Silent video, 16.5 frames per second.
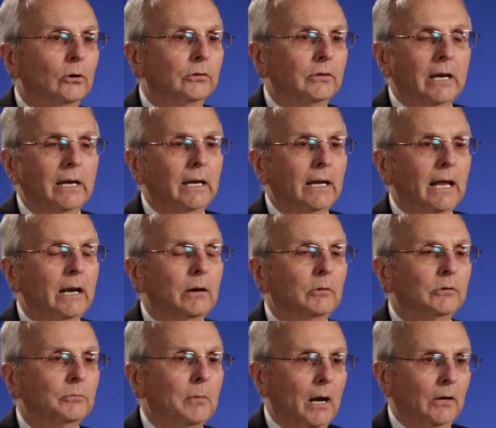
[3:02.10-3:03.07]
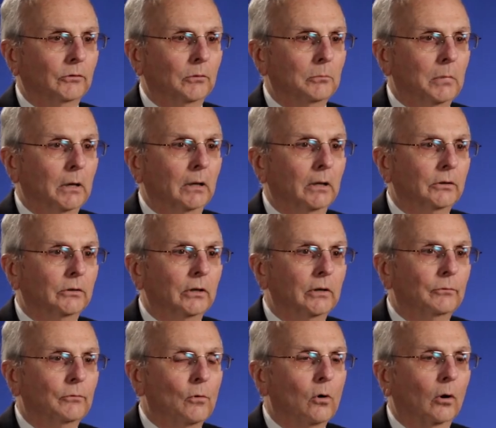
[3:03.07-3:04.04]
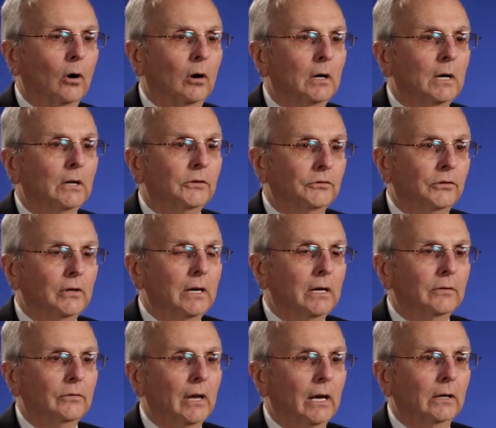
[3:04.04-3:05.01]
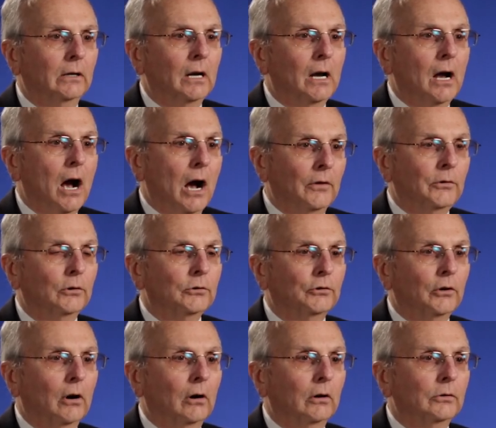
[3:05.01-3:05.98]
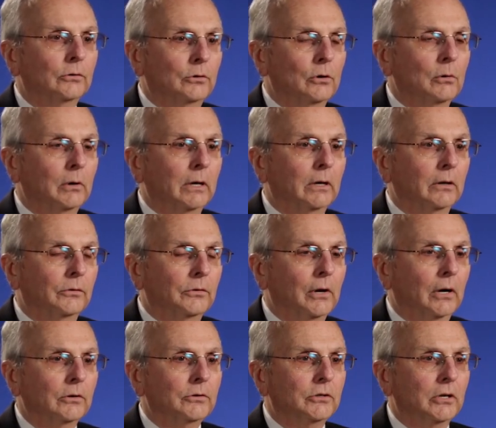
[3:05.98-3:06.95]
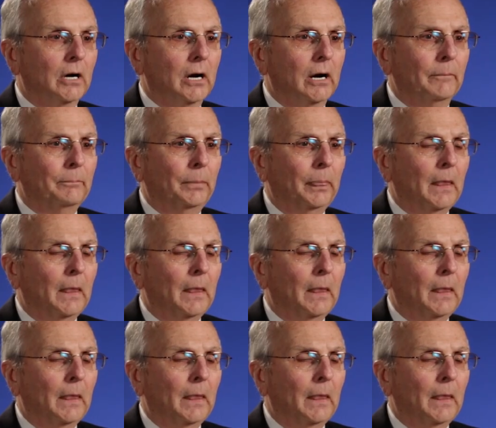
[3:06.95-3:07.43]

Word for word: or taking any responsibility for seeing that others are doing their job.